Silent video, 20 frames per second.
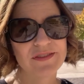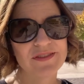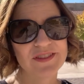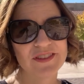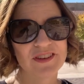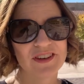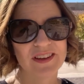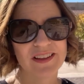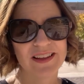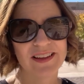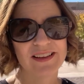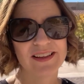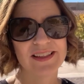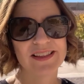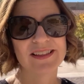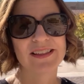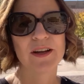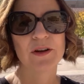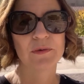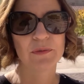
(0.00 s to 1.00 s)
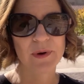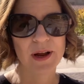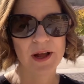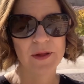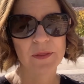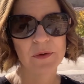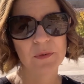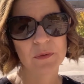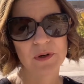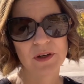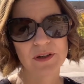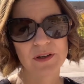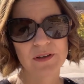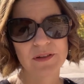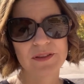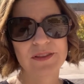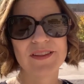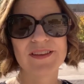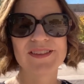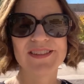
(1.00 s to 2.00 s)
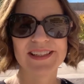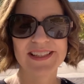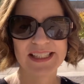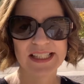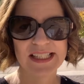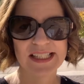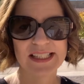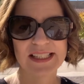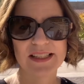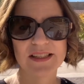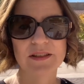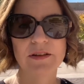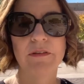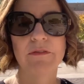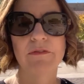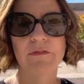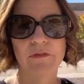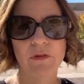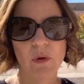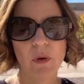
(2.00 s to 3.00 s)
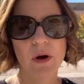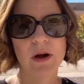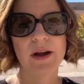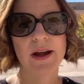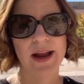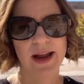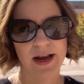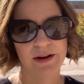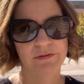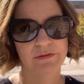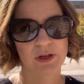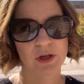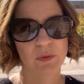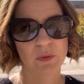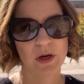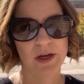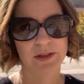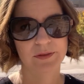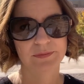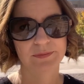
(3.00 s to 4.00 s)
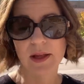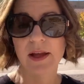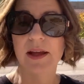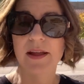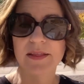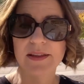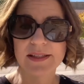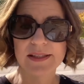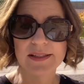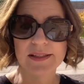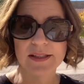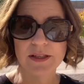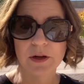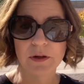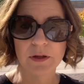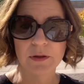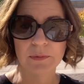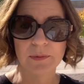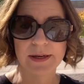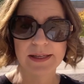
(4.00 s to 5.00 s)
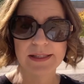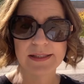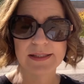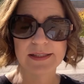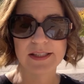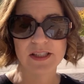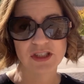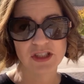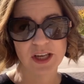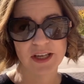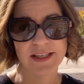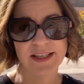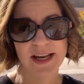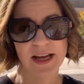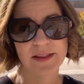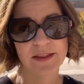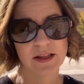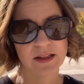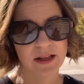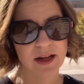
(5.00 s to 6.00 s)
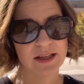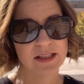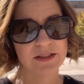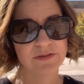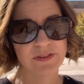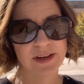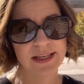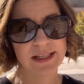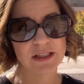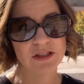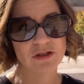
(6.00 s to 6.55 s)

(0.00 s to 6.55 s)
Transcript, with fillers: start lines around the world, there's a distance for everyone. This is the only race to shut down the Las Vegas